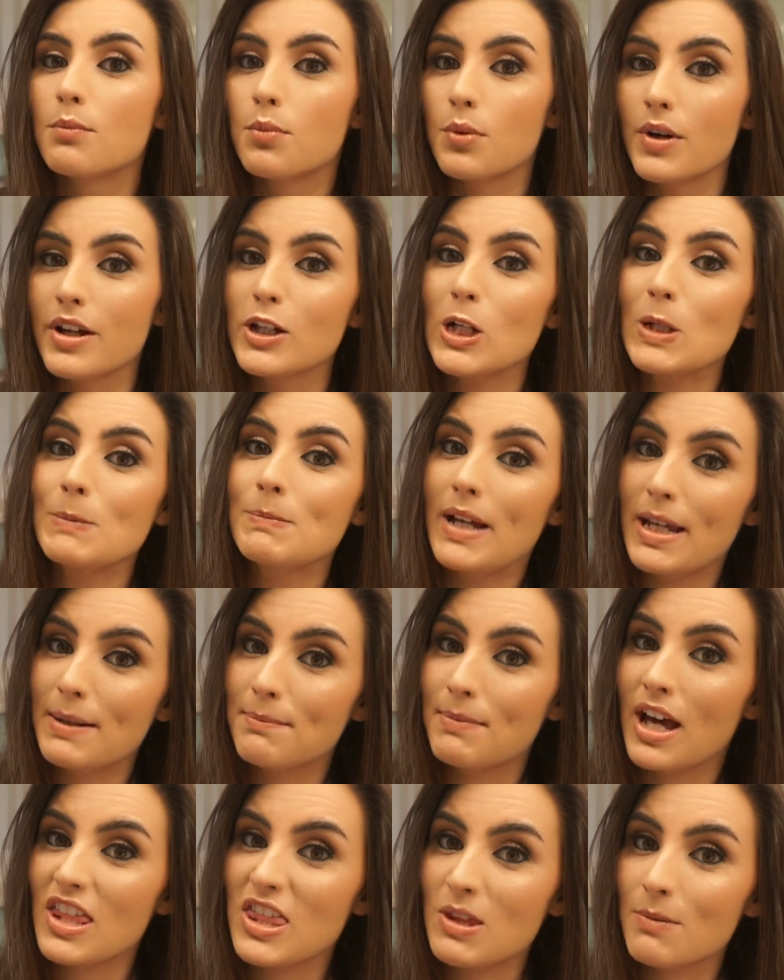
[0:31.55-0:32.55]
bring your
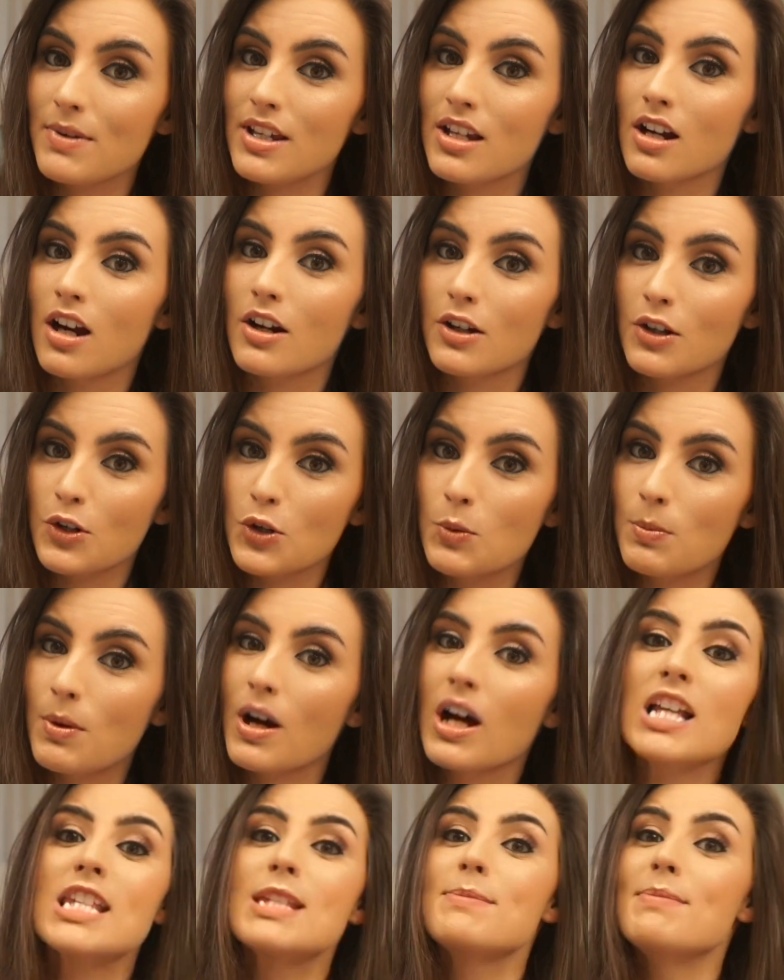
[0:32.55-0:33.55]
Bed Bath & Beyond
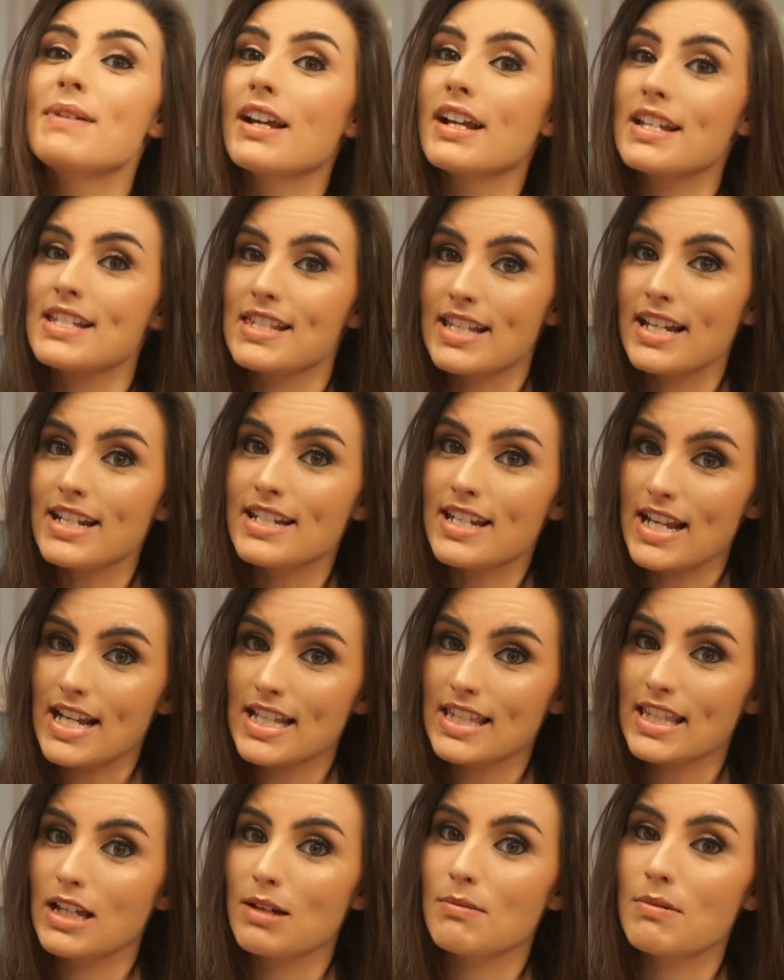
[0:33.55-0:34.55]
coupons because they
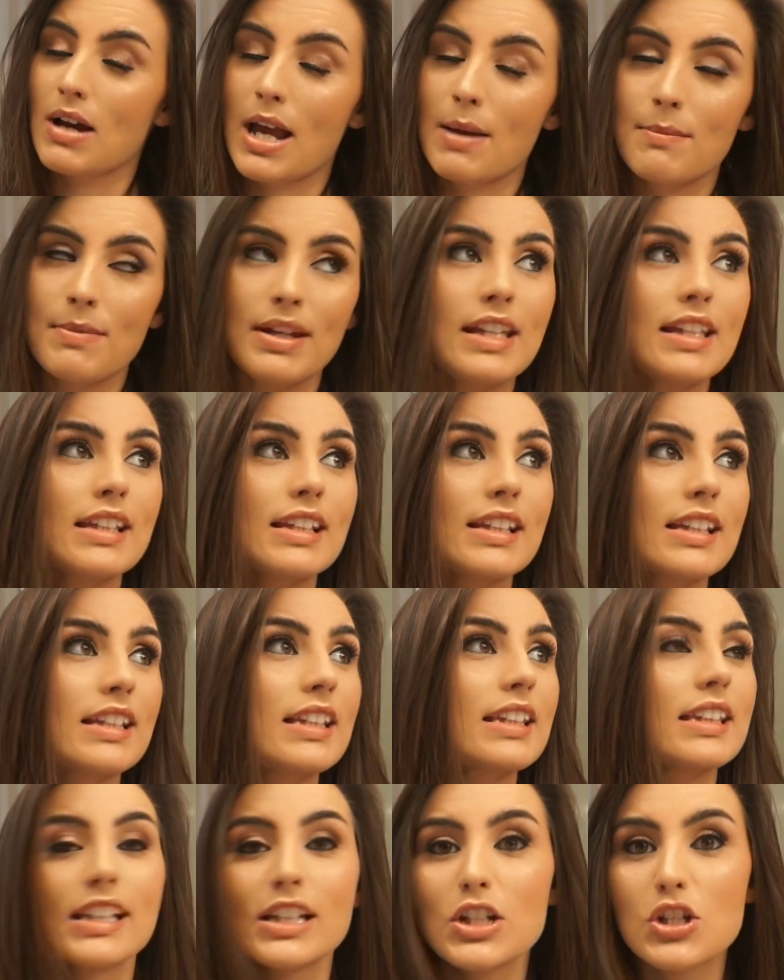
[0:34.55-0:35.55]
take them. I mean,
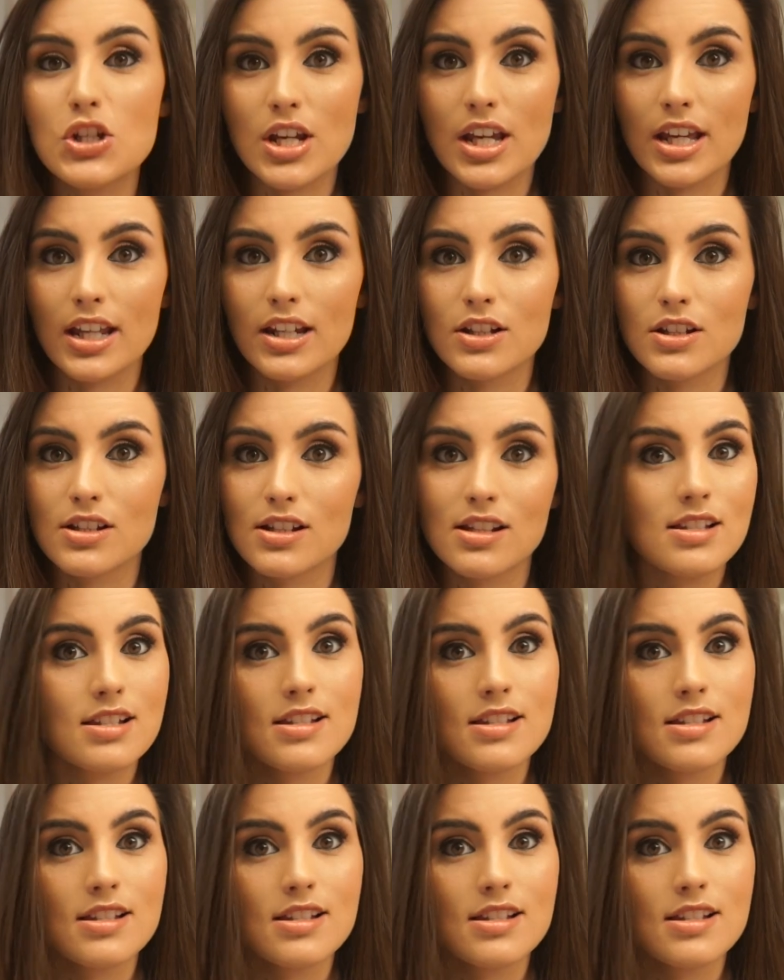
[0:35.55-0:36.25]
legit.